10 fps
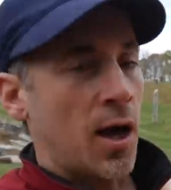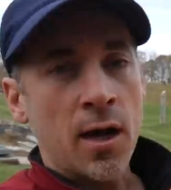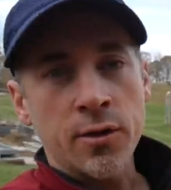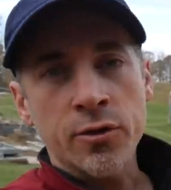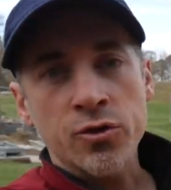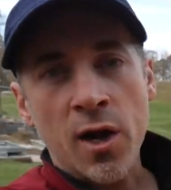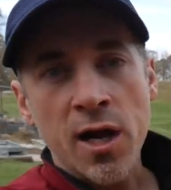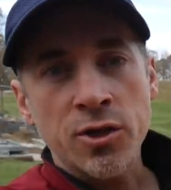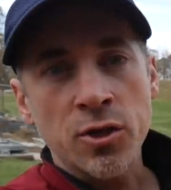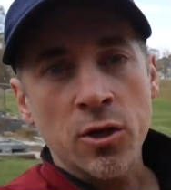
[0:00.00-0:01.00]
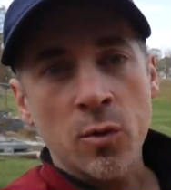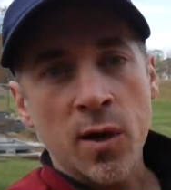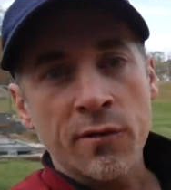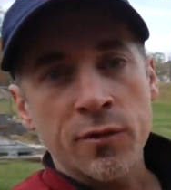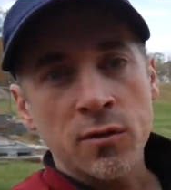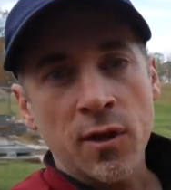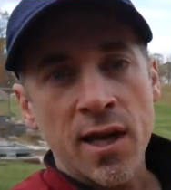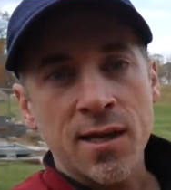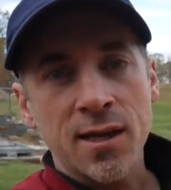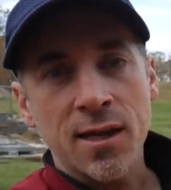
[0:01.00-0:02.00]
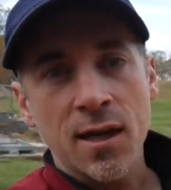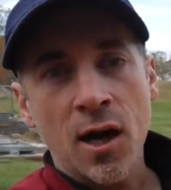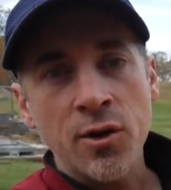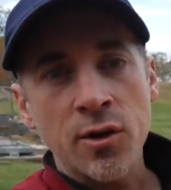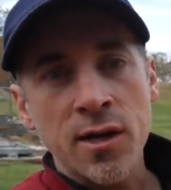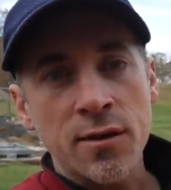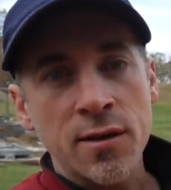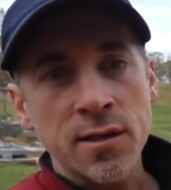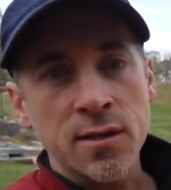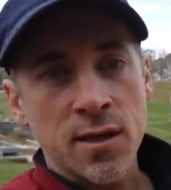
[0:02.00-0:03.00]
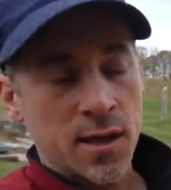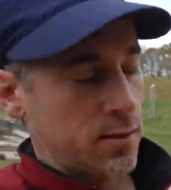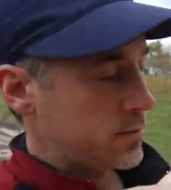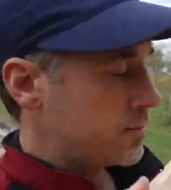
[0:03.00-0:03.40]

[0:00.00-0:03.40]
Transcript: uh, your dry sugar, whatever you like, underneath this thing.